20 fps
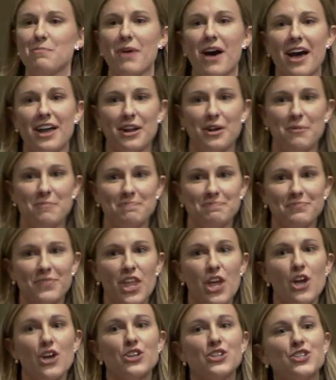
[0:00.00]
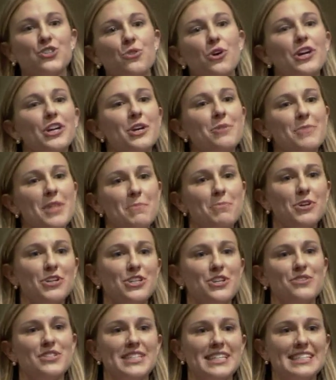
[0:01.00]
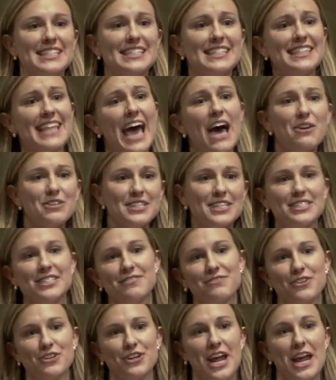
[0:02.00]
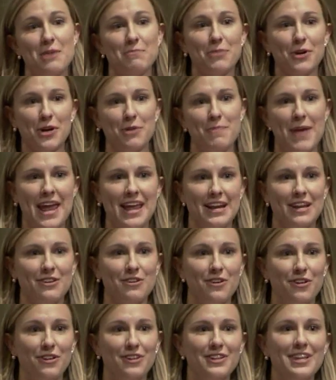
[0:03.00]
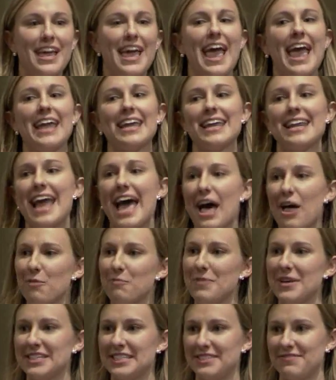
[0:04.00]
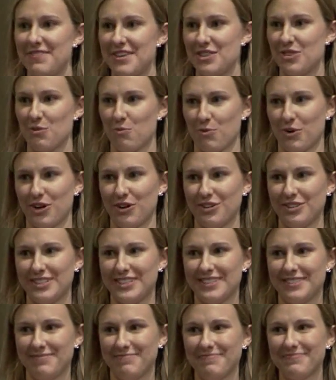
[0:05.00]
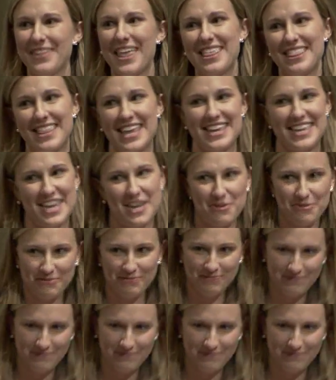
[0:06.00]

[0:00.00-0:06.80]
bottom. Sorghum that produces thousands of grain per panicle and can help us feed the world. Thank you.